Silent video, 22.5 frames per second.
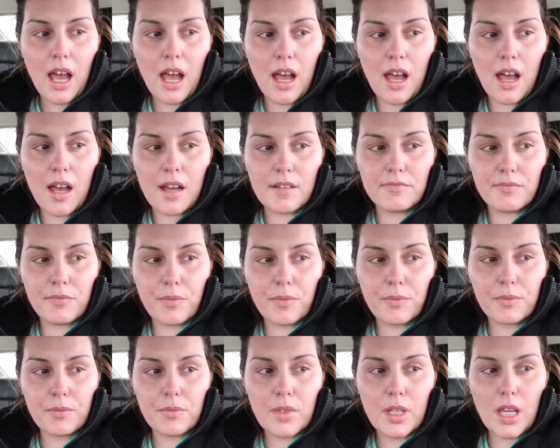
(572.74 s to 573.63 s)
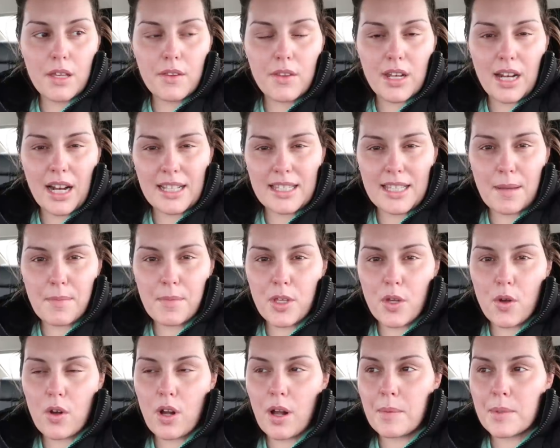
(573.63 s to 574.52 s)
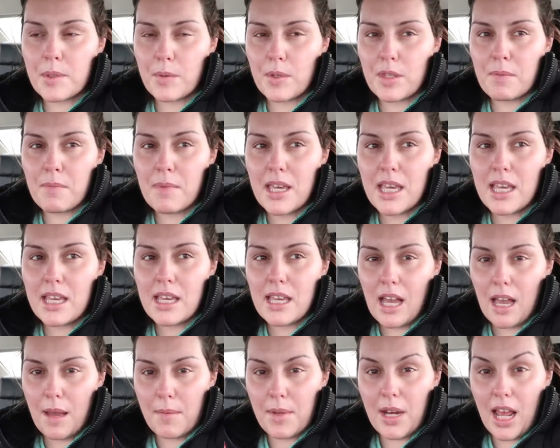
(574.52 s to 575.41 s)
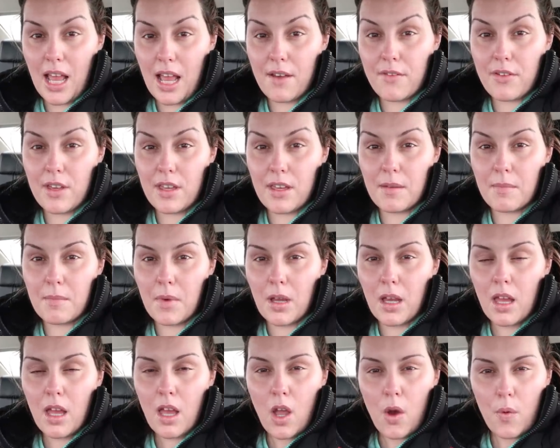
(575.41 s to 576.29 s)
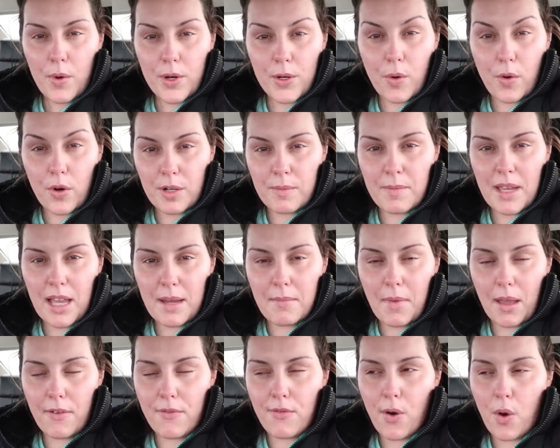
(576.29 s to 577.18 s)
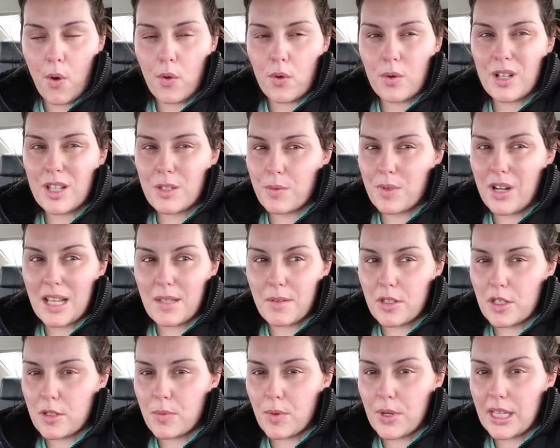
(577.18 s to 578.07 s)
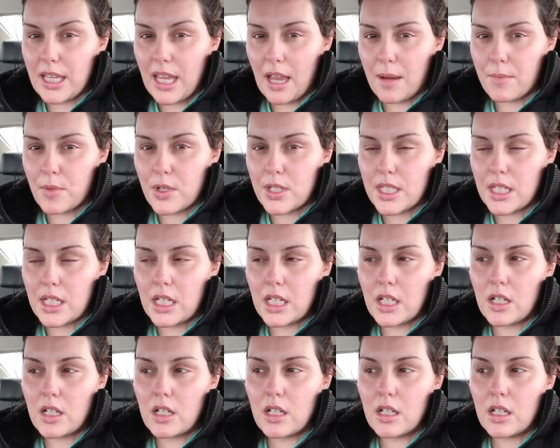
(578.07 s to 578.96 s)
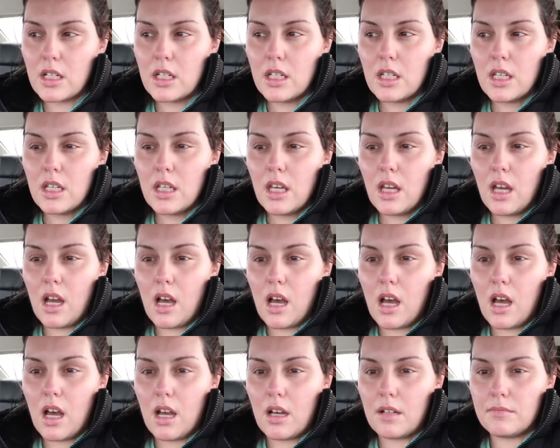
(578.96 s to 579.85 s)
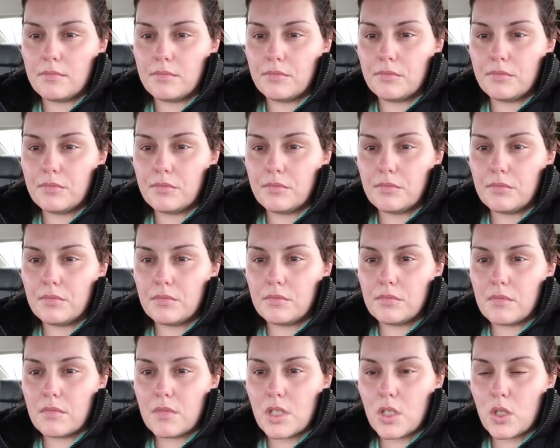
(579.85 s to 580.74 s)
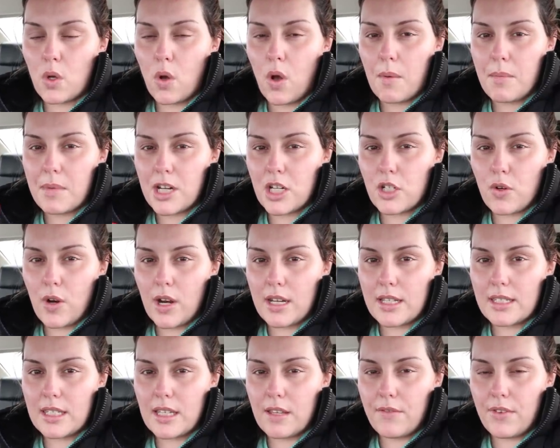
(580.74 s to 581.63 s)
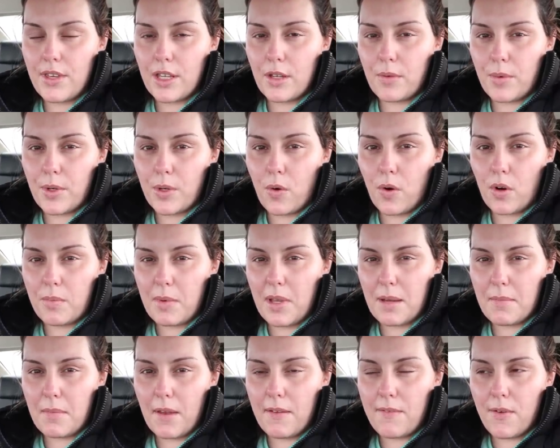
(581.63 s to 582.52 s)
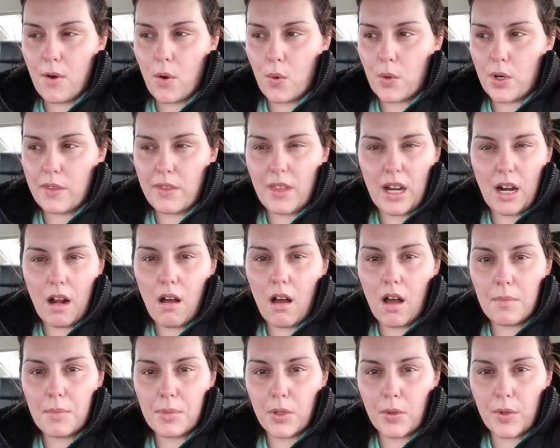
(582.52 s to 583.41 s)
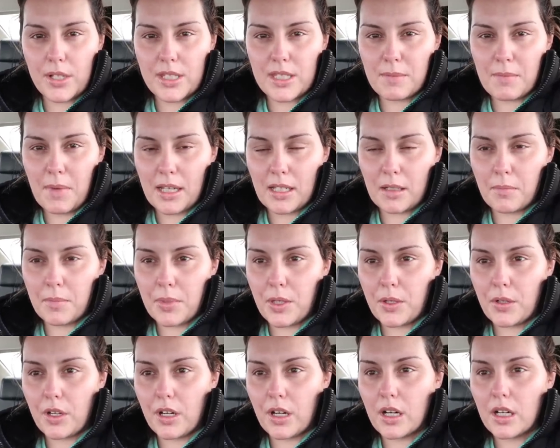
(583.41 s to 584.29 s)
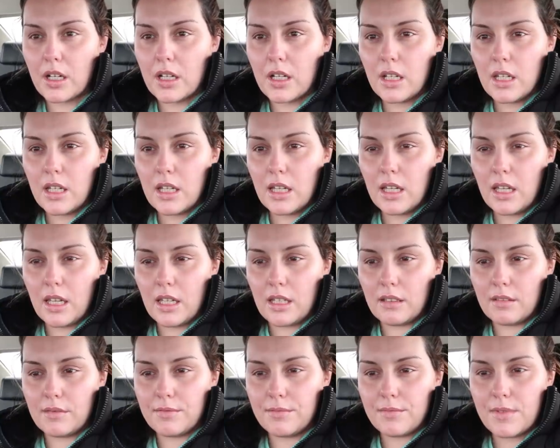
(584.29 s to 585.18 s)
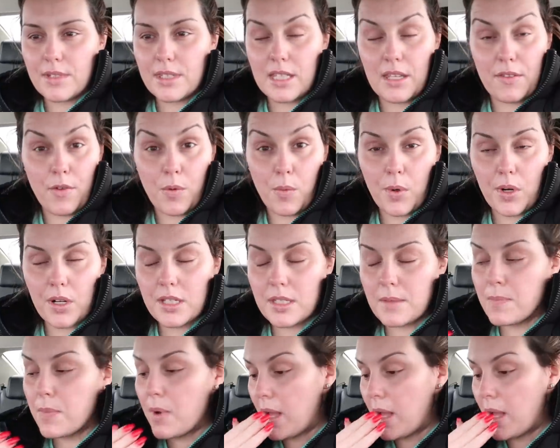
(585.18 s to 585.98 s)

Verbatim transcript: Um, the next time Leo comes with me, I'm going to have him record me on my phone because we're not supposed to bring cameras in here. Um, so I'm going to try to see if he can record me on my phone and then I'll upload it to my computer and see if it works.